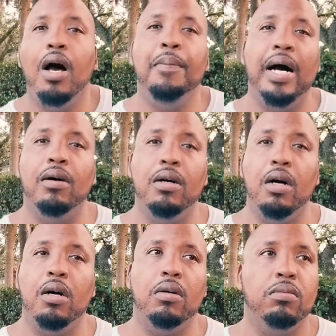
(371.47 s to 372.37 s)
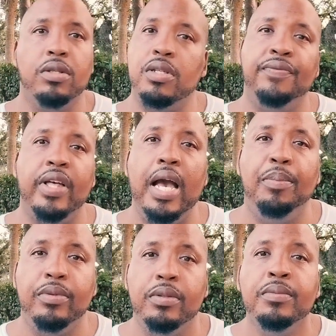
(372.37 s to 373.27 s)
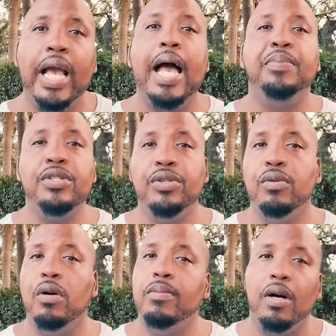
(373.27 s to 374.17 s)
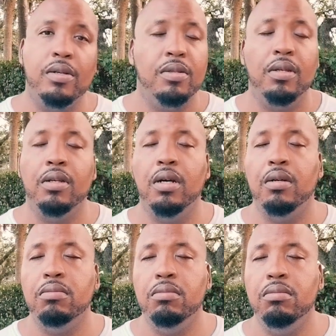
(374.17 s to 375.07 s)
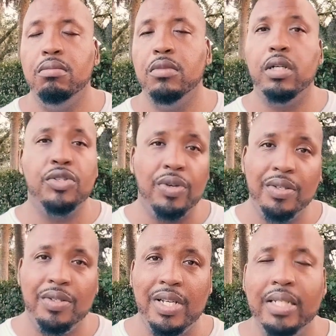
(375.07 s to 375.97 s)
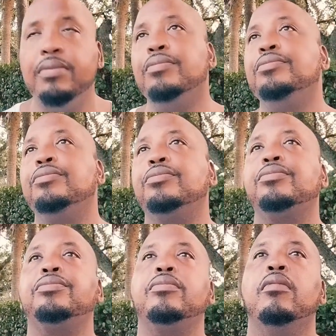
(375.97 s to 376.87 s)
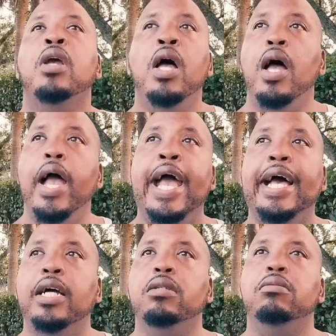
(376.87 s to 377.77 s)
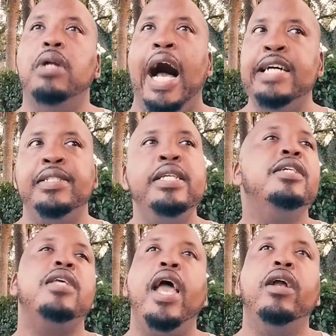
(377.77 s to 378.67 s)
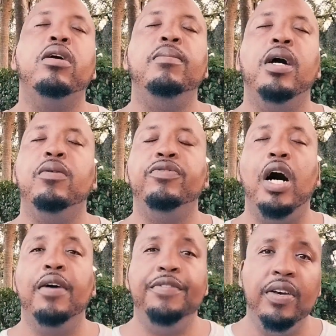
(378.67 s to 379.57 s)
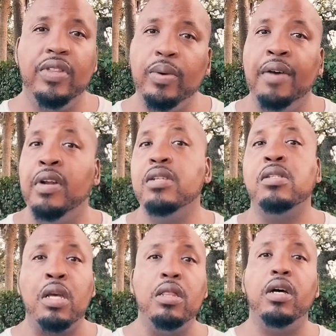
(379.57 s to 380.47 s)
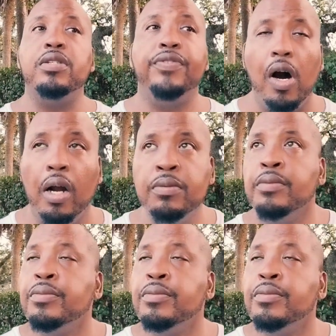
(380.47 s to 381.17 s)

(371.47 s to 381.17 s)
about uh, the stuff that happened happened to Omar's um, construction site, and I've seen this anger come out of, Aviv Viv that we have not seen thus far.